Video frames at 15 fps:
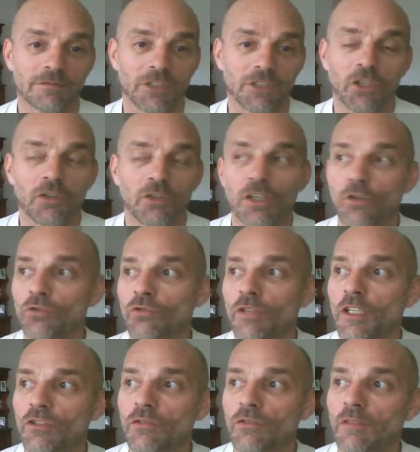You know, the old
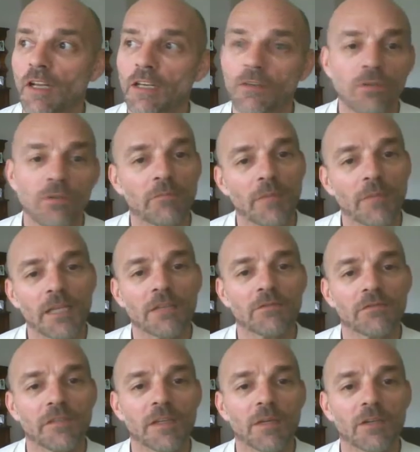traditional values of male and
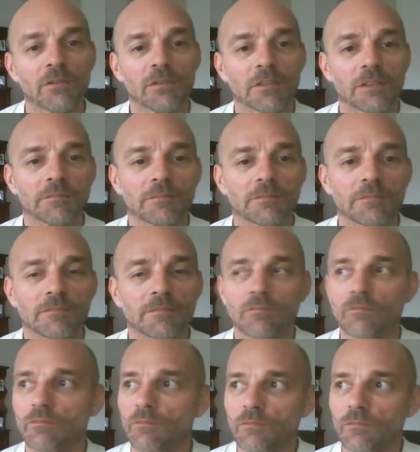female
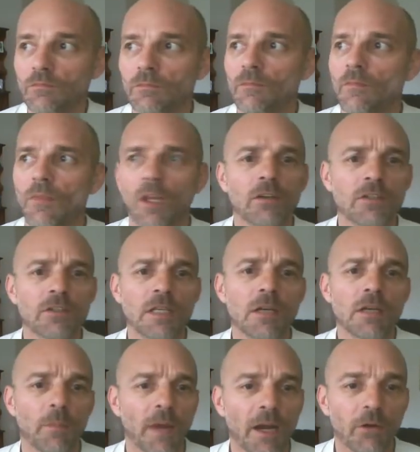are still
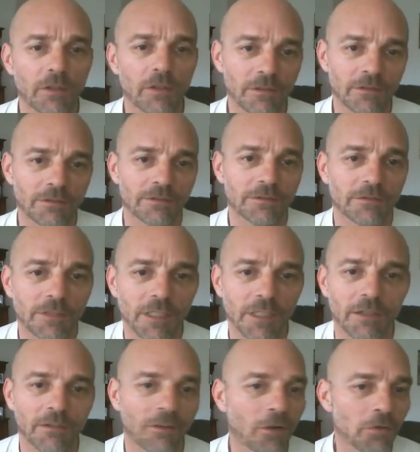apparent
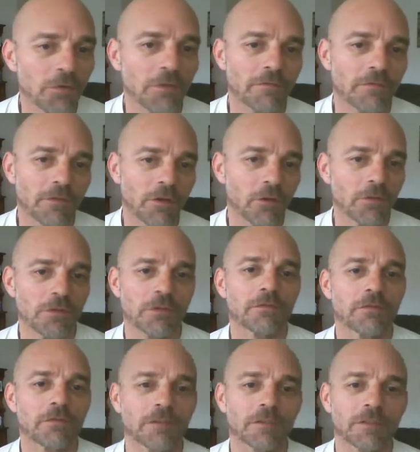in lots of
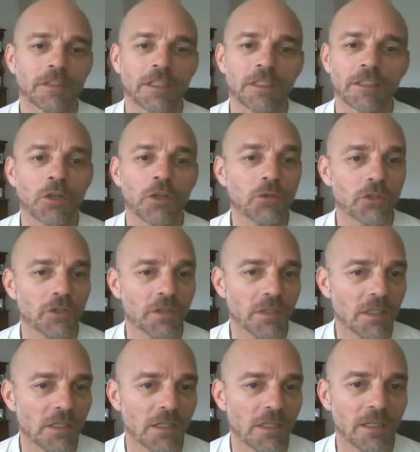cultures
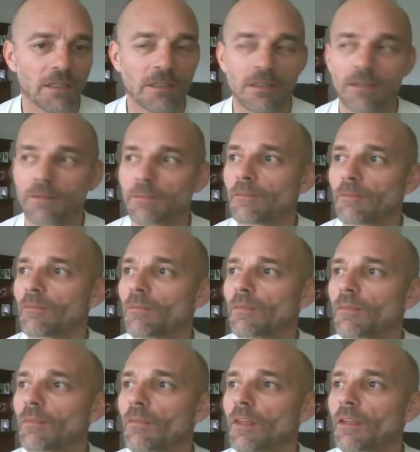these days.
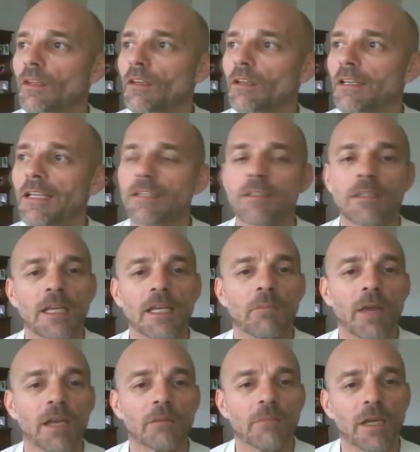Let's take
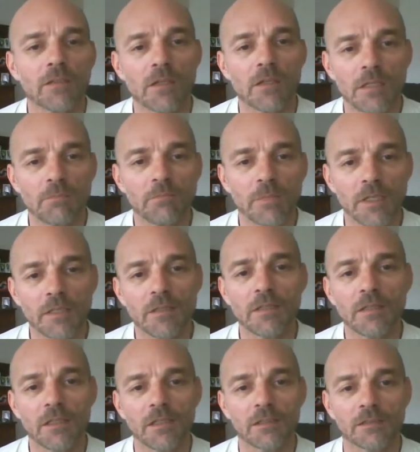man back to
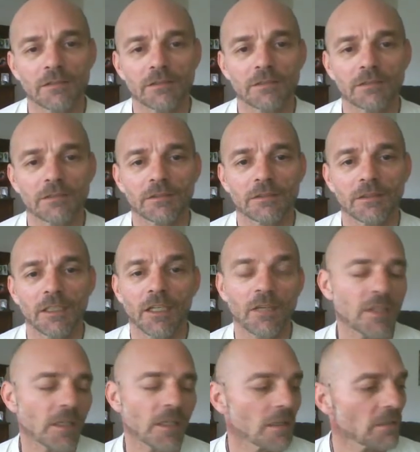simplicity. And I've
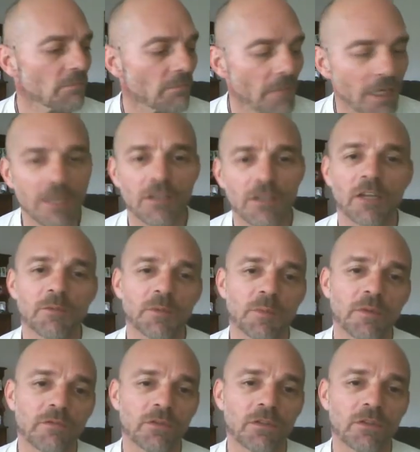said this many times
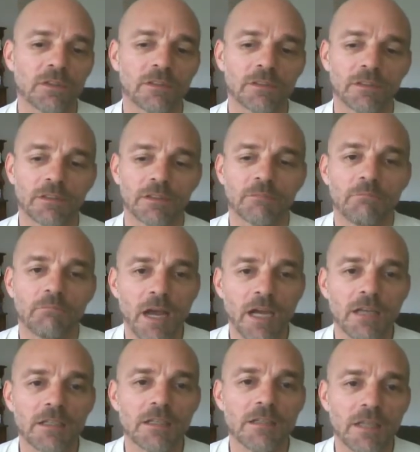before.
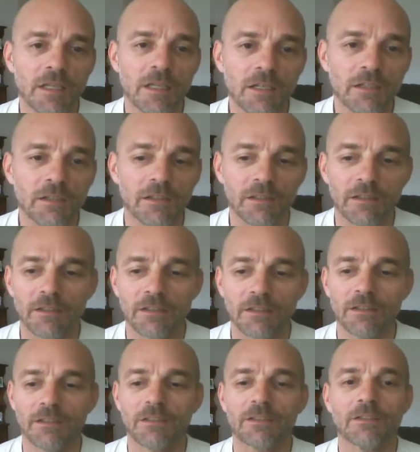Man is here
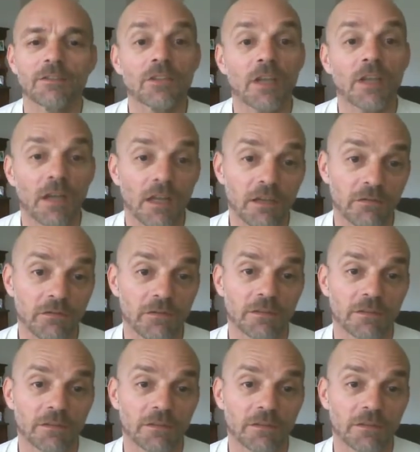to love.